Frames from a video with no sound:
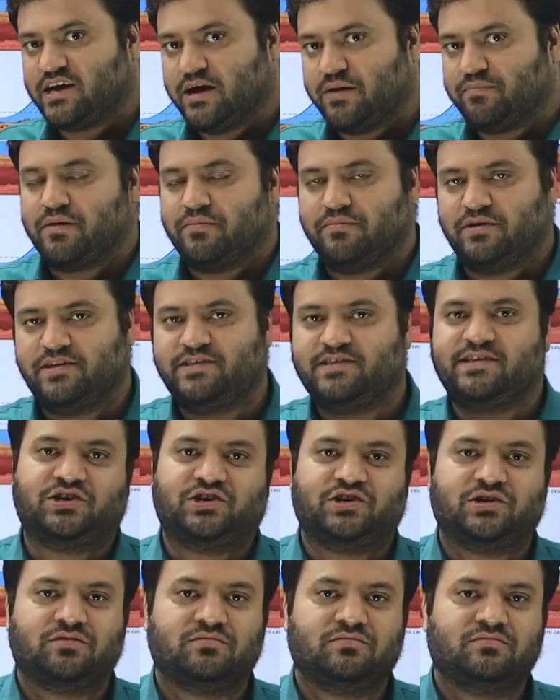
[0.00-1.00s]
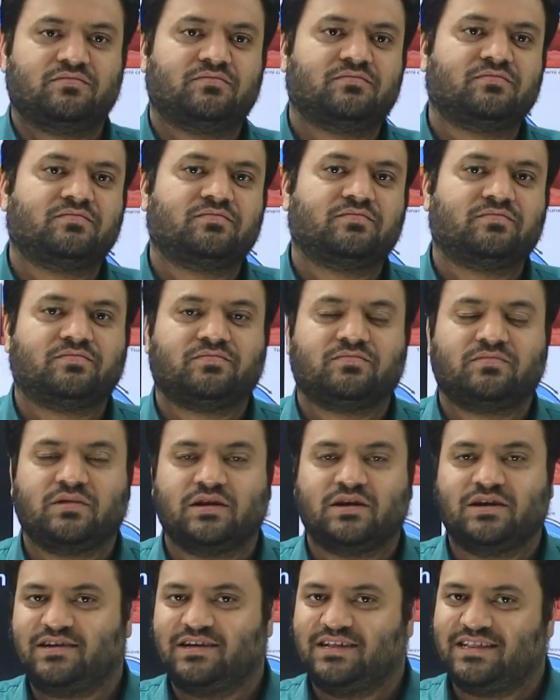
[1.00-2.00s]
upcoming session.
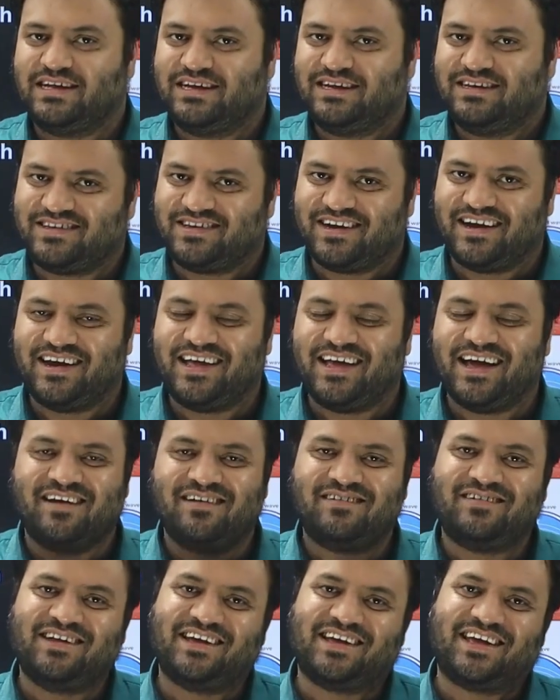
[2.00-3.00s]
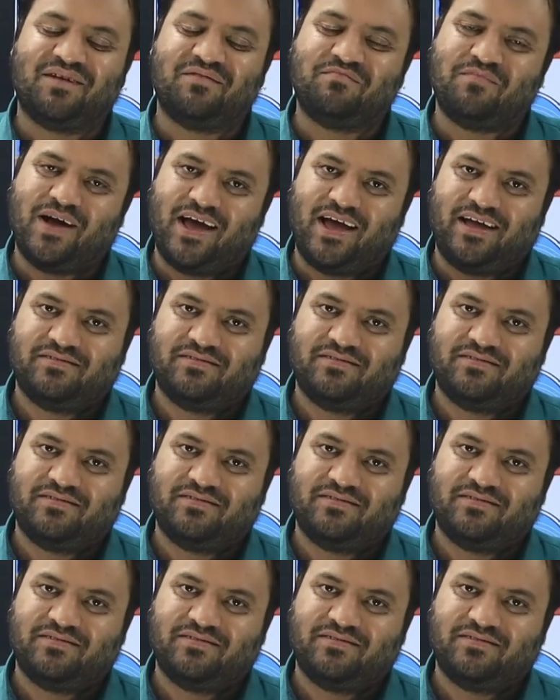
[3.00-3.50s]
Till then, study hard, take care, bye.